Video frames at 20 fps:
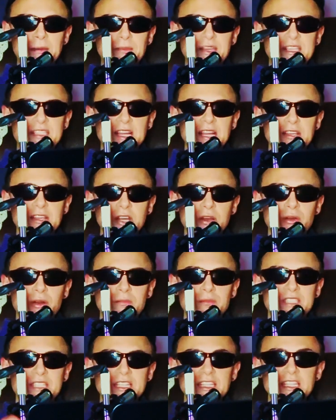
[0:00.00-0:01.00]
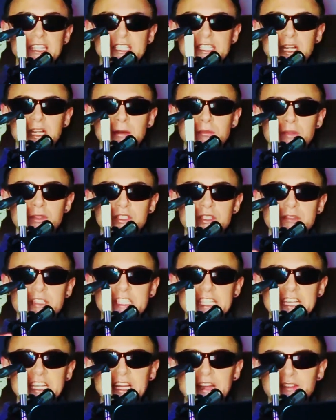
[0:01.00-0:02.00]
because I know I'm seeing these numbers, I'm
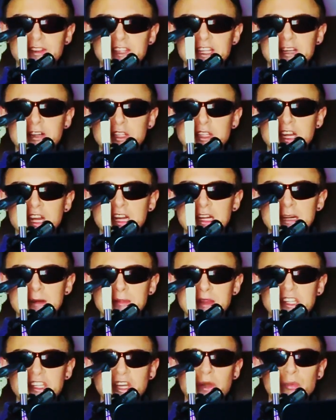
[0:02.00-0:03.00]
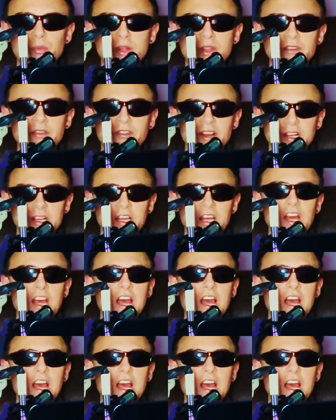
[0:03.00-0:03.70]
seeing everything online, and I'm like, yo, what the fuck?